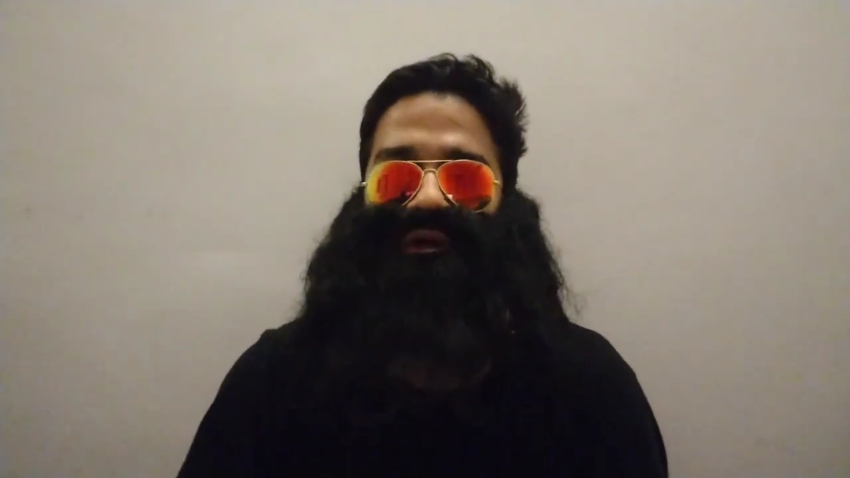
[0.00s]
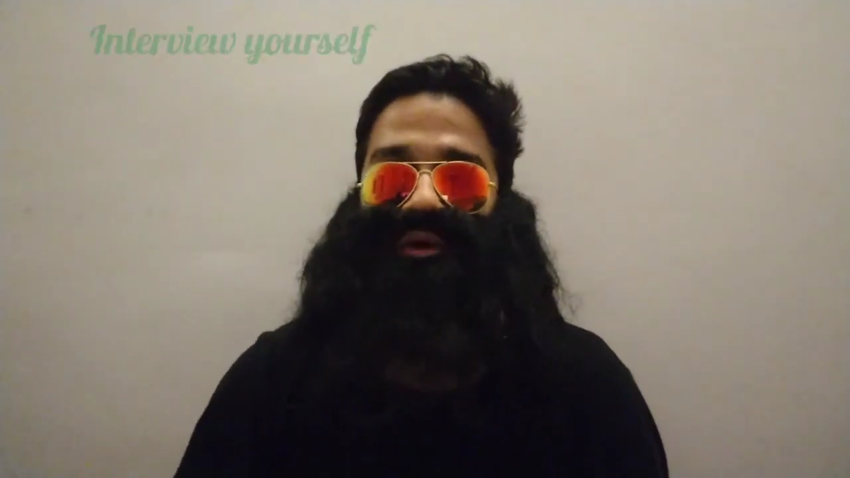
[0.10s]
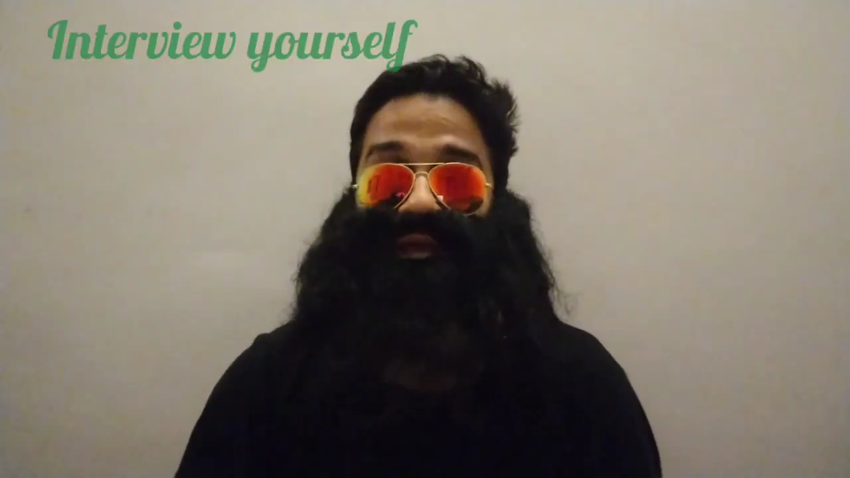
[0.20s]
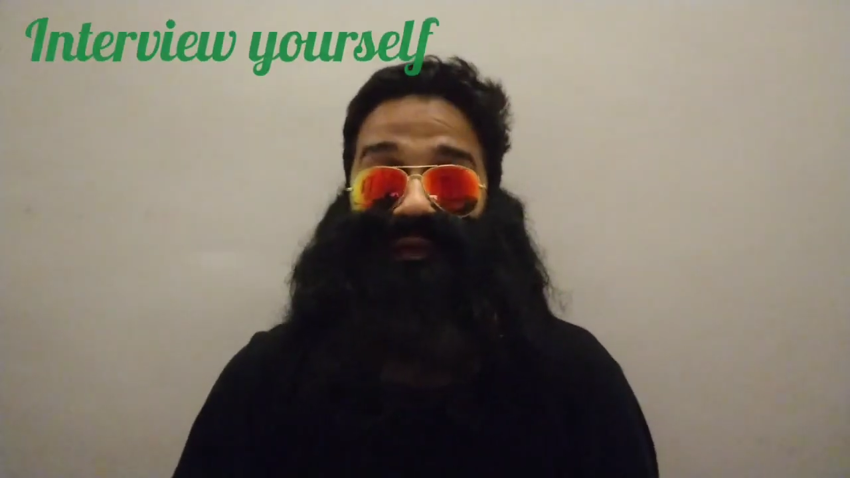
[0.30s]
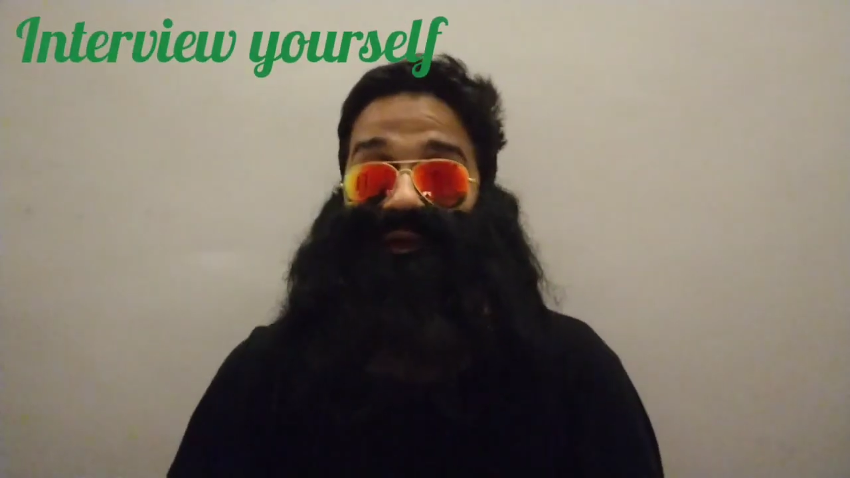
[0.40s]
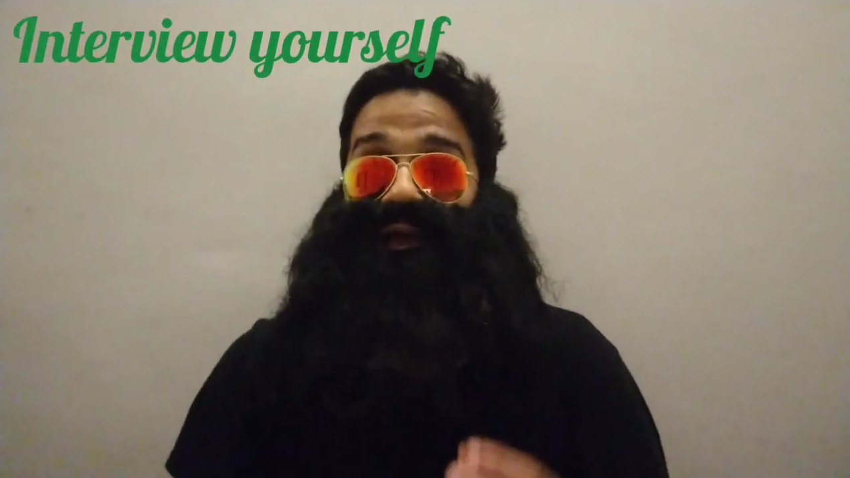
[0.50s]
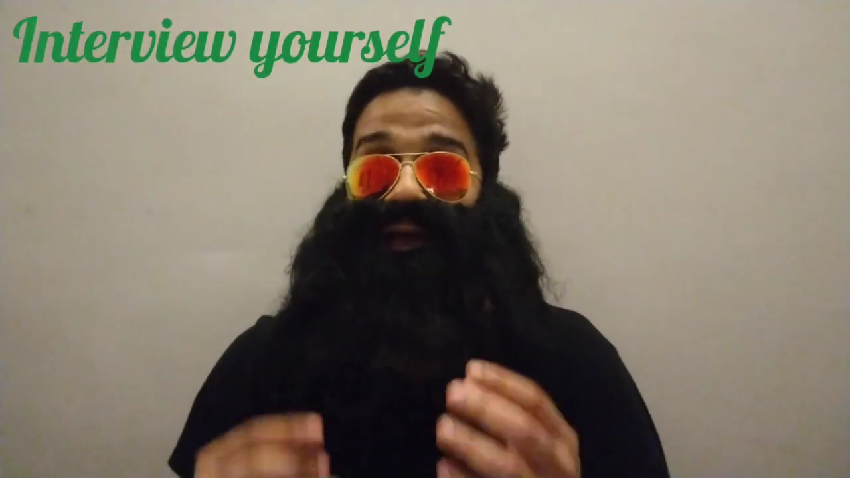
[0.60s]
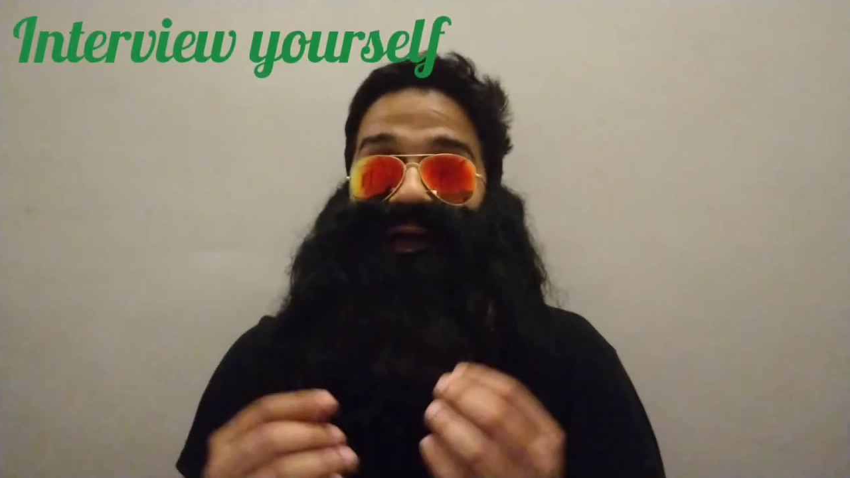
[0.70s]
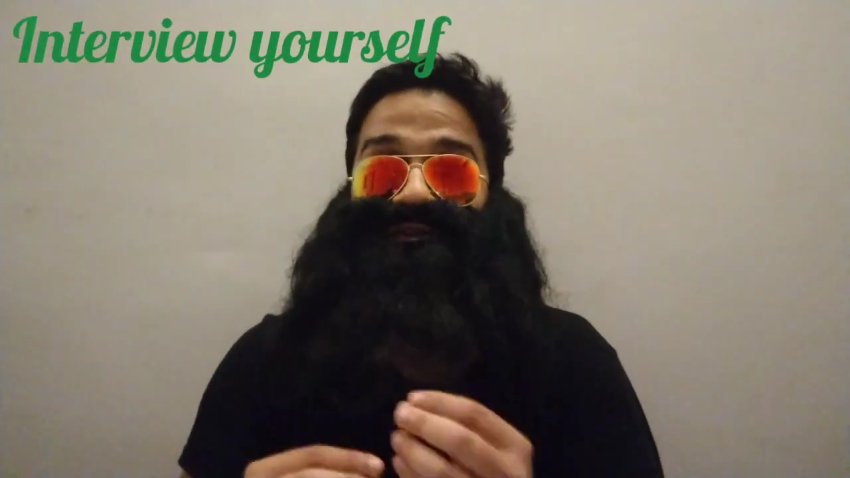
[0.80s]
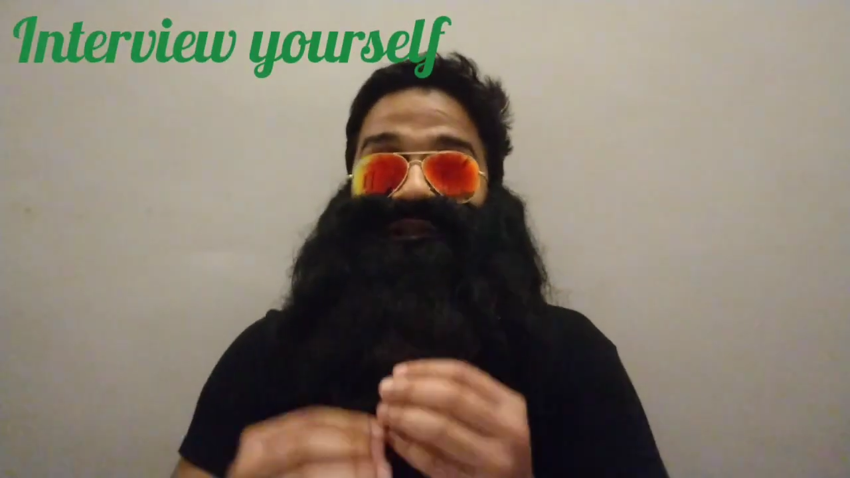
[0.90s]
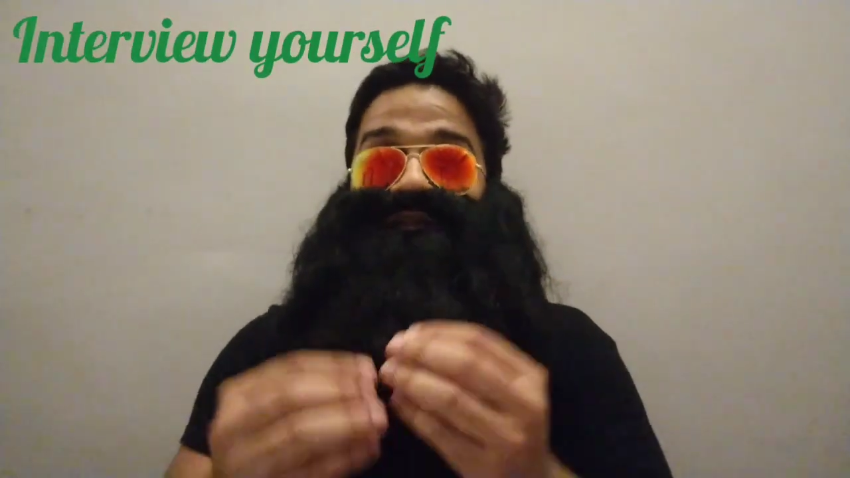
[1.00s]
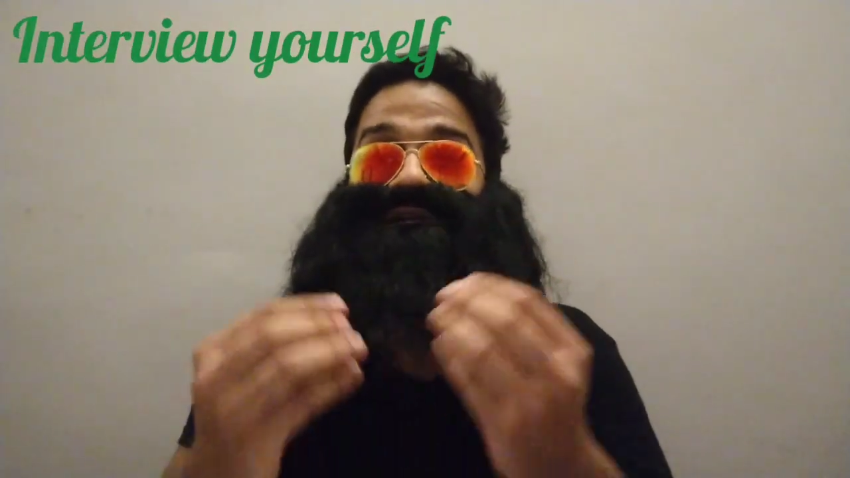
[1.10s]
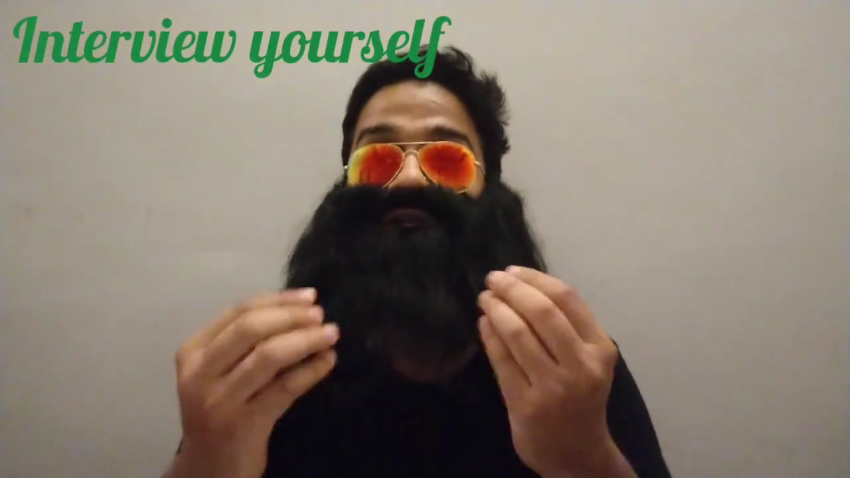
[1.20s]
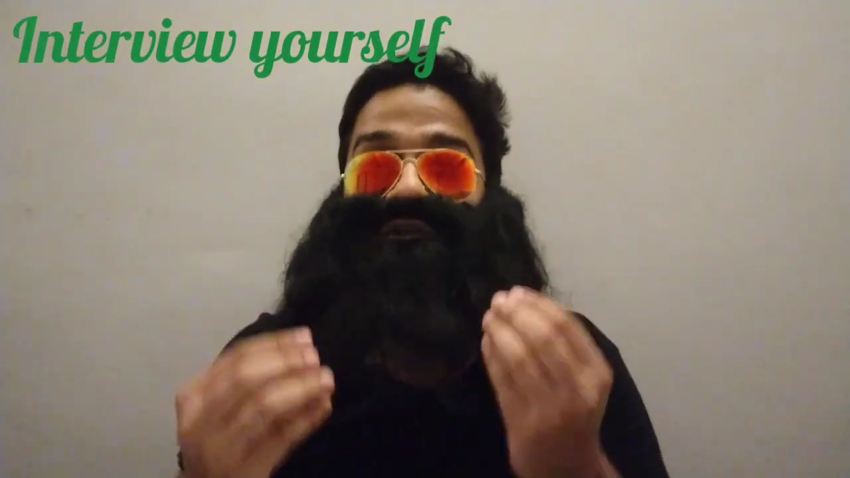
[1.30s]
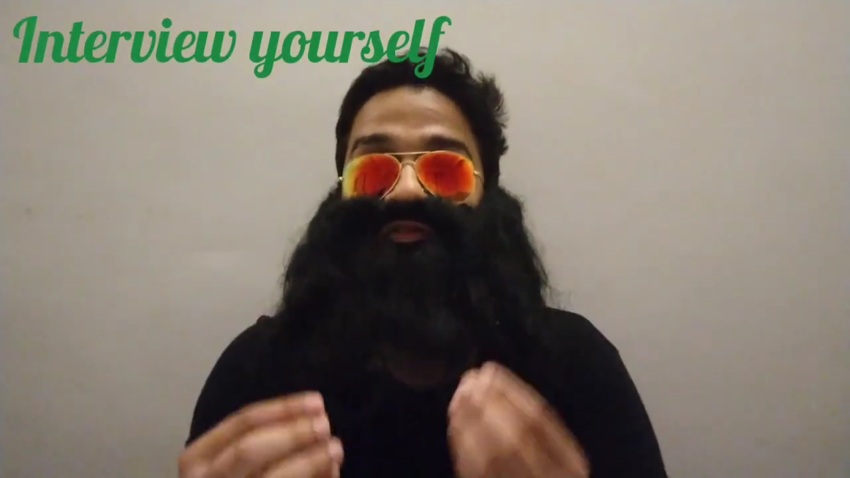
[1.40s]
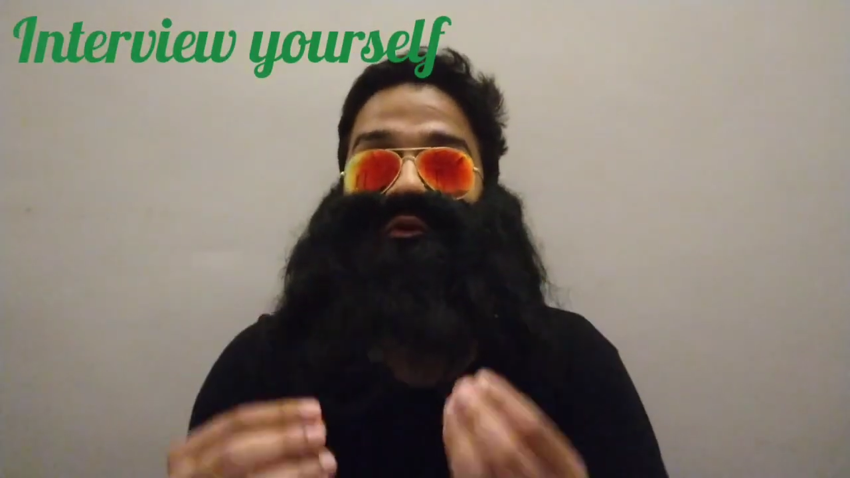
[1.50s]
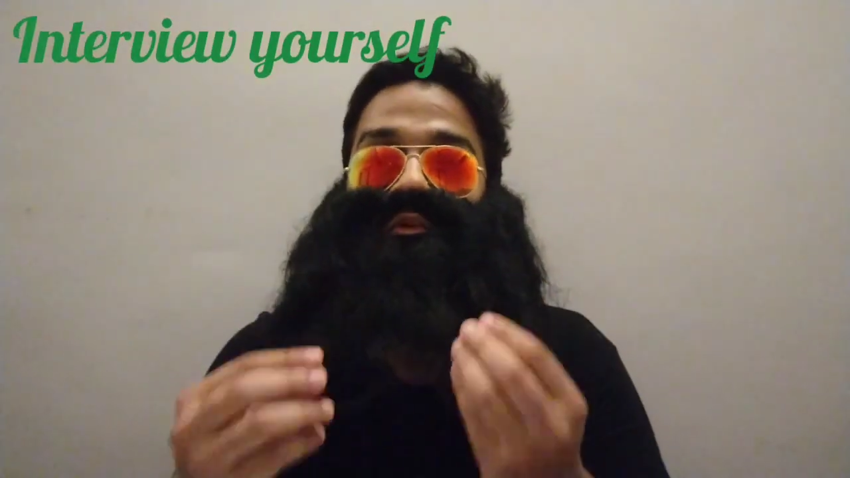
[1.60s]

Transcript: Okay, have an interview